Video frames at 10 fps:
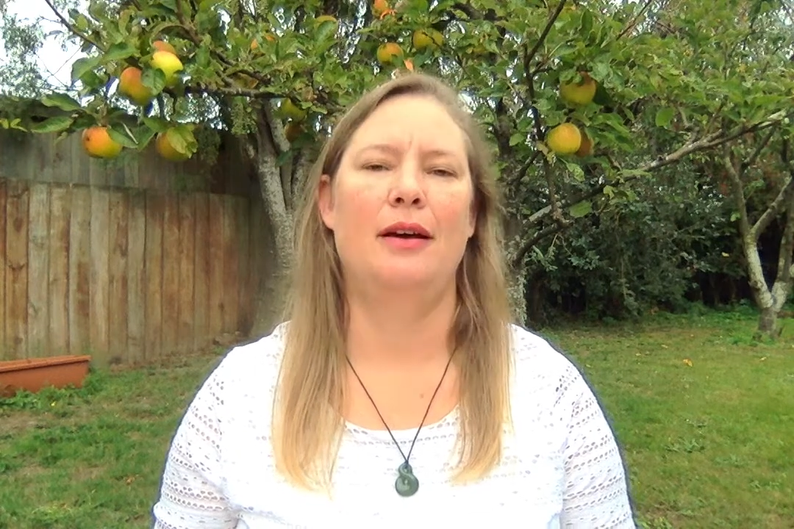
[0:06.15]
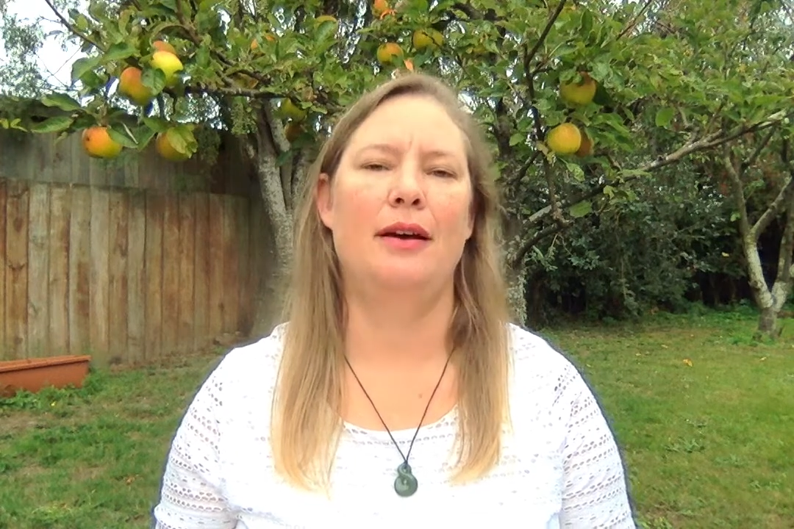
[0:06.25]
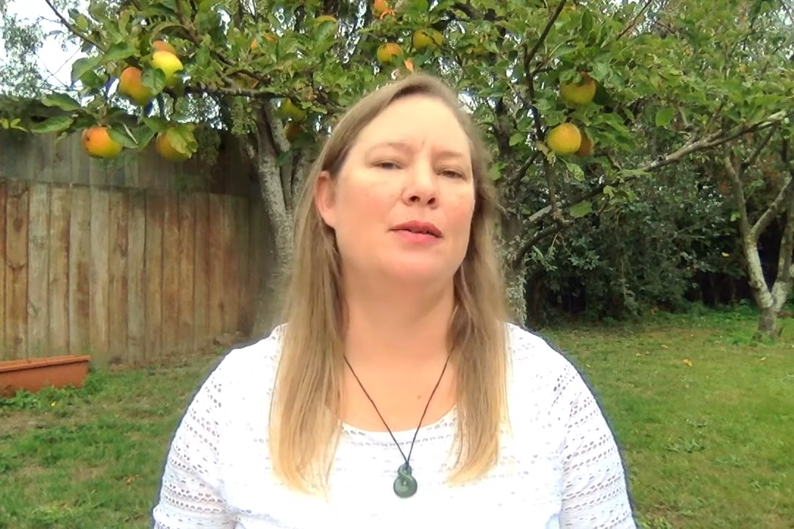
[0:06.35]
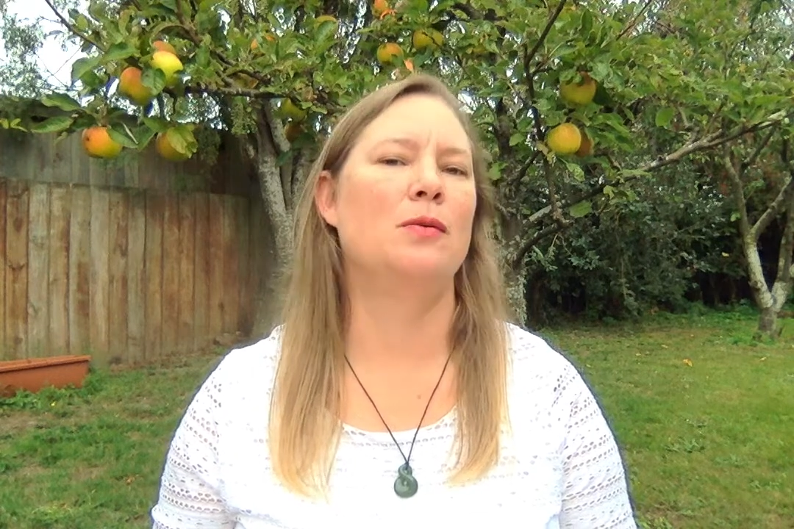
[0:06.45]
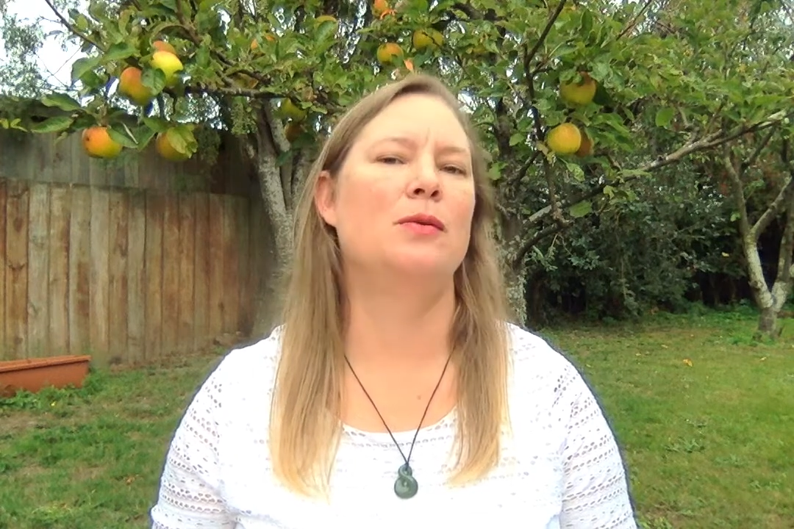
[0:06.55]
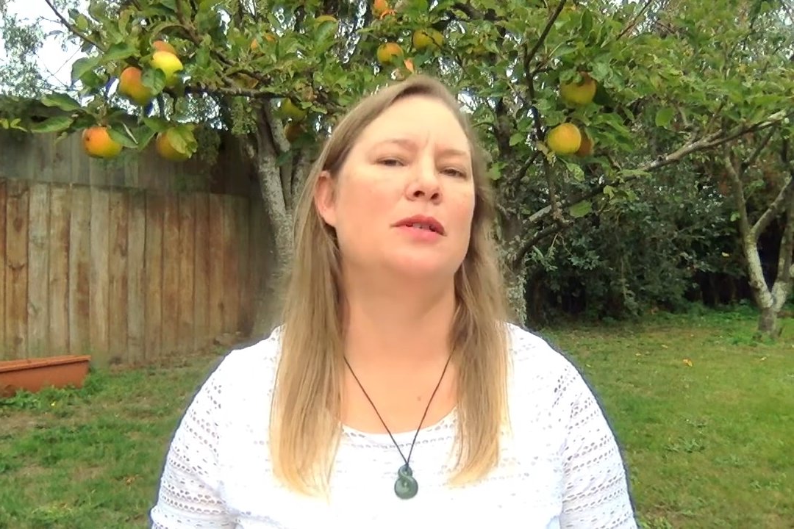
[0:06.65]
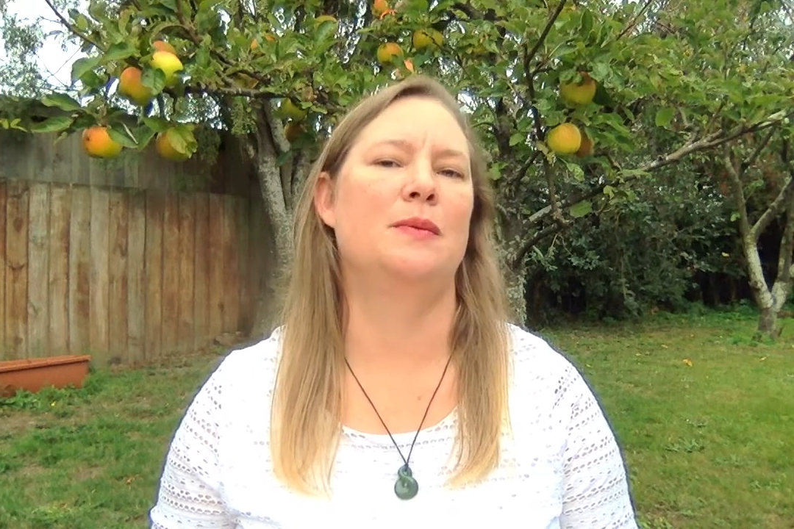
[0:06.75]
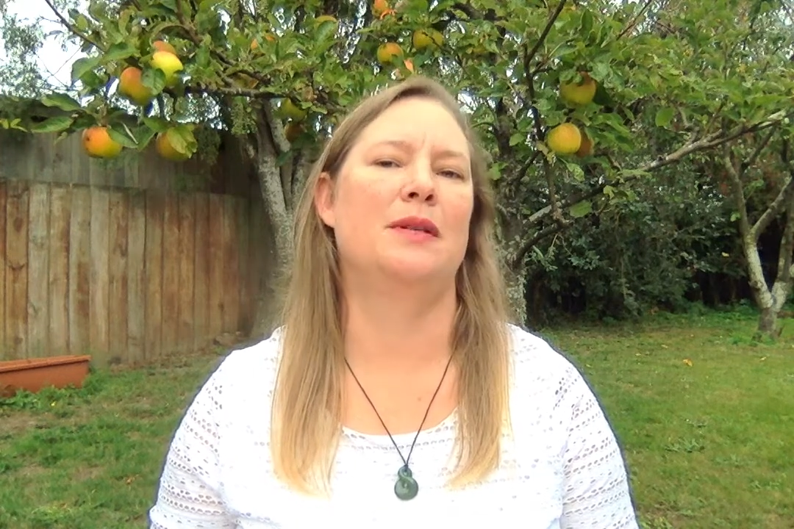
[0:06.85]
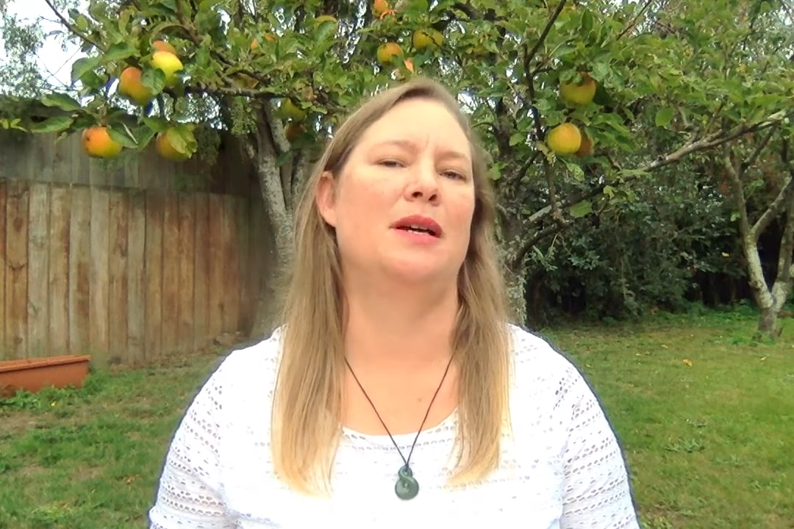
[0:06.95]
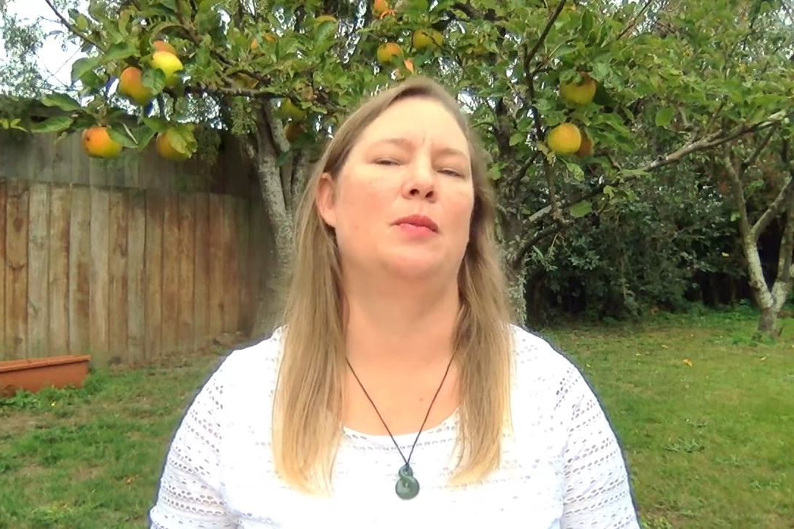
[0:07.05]
In autumn
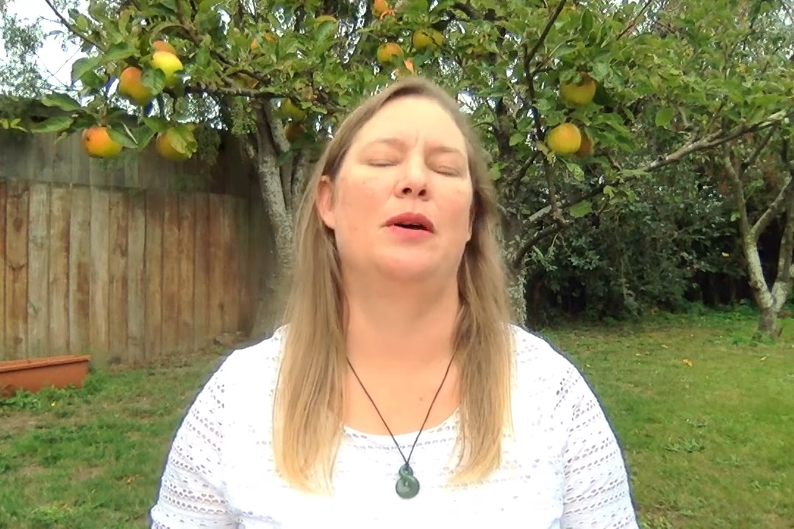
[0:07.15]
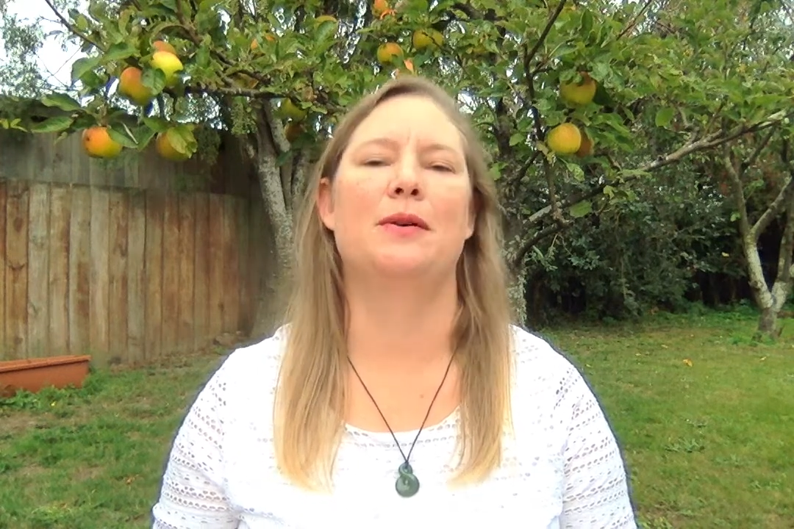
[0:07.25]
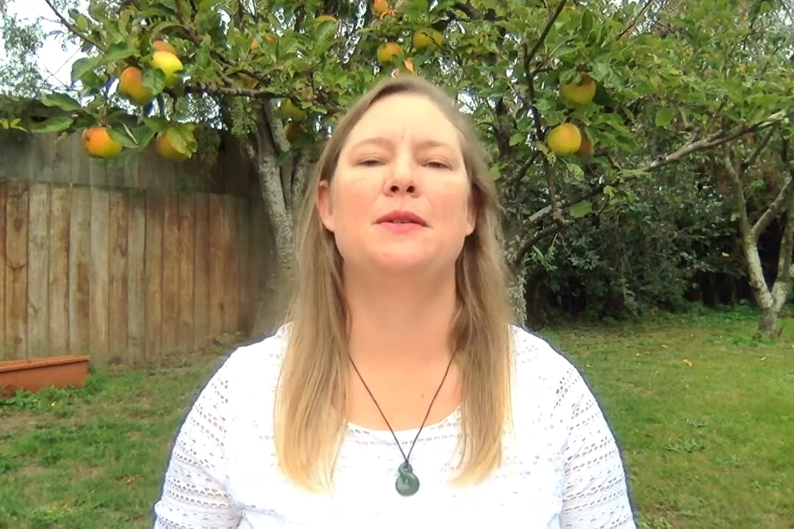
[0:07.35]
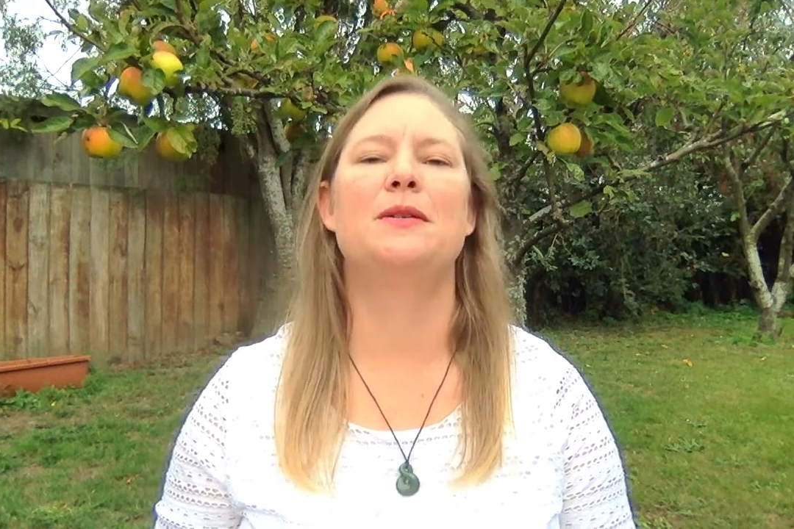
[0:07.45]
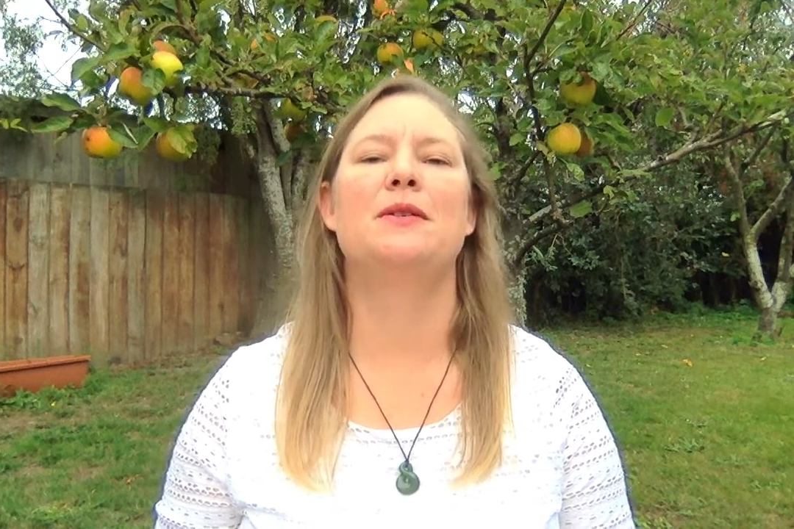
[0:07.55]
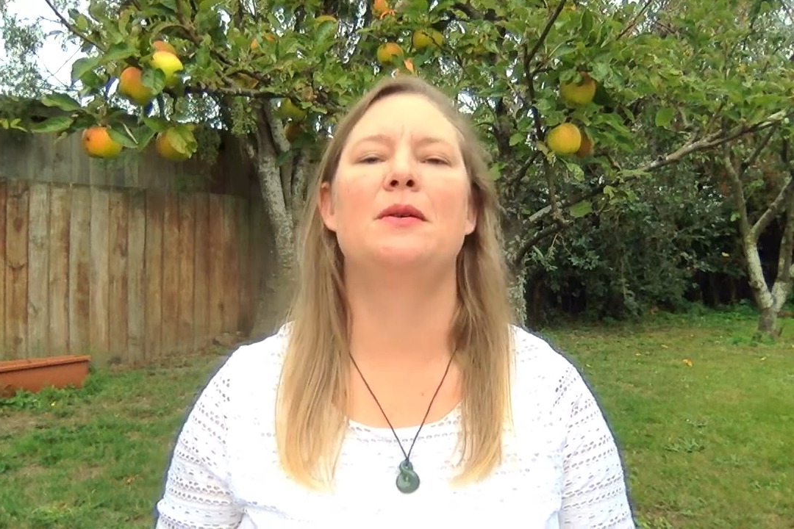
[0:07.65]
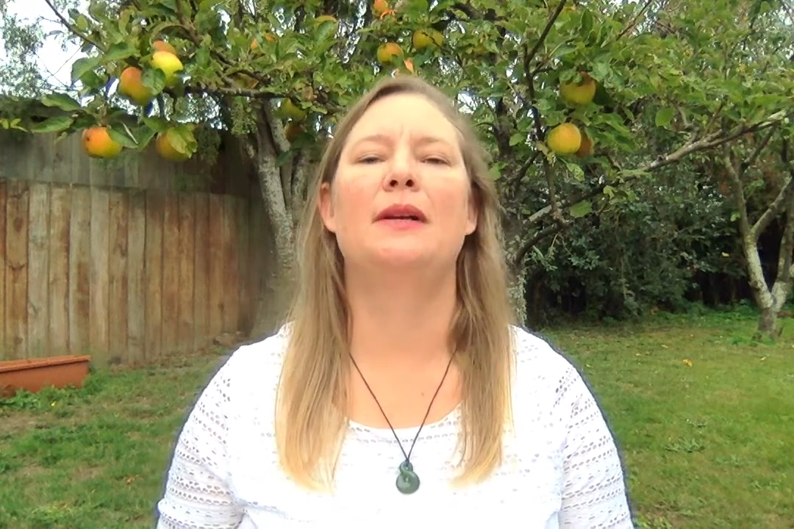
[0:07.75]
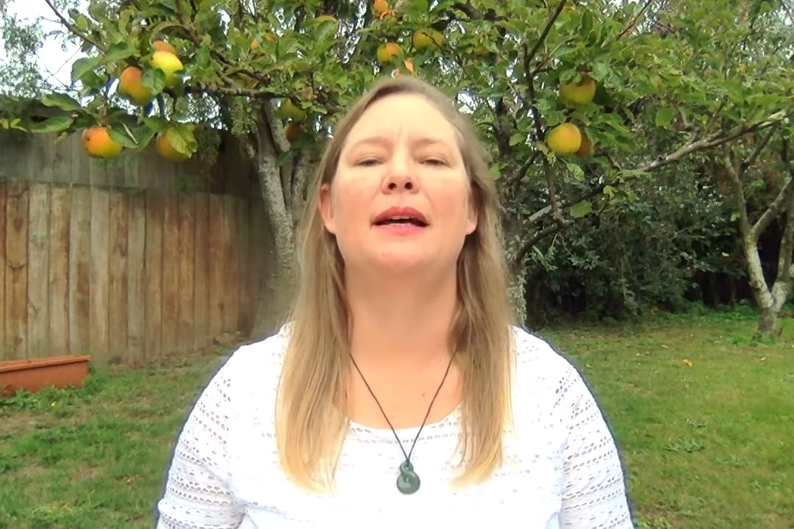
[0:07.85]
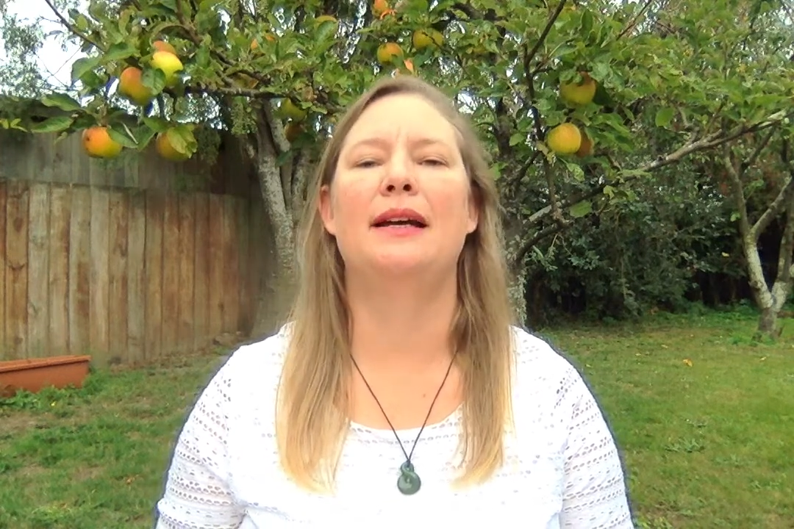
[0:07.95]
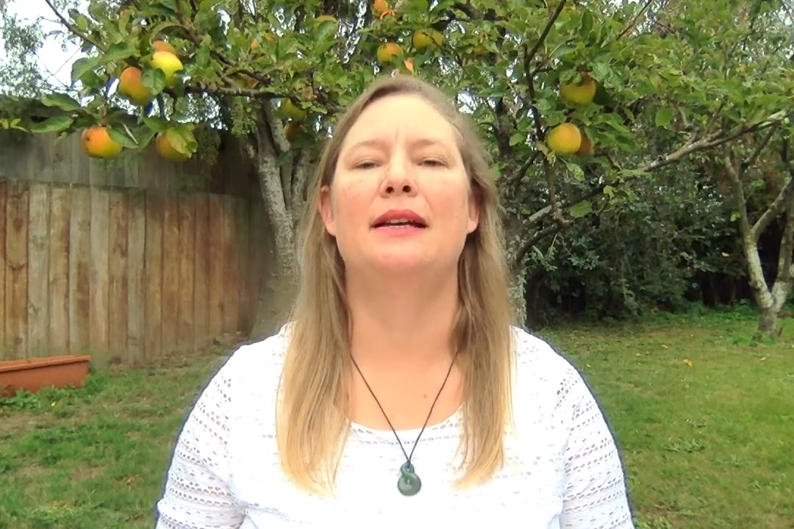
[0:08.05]
time, we are so
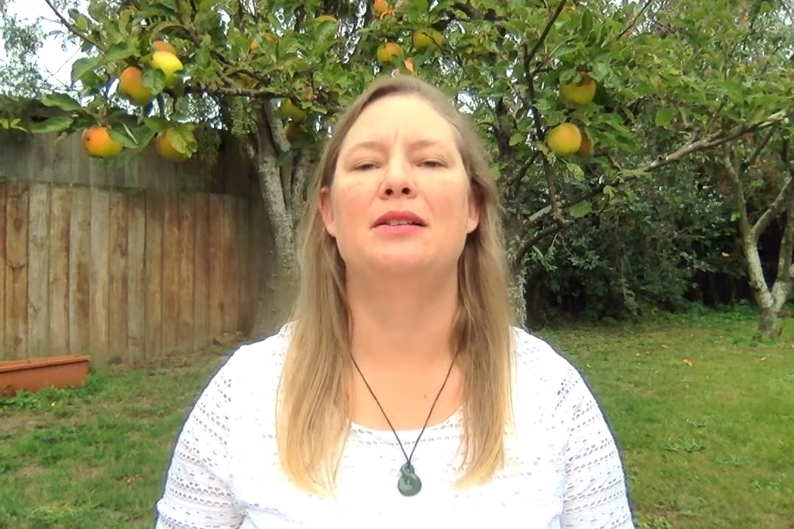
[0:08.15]
lucky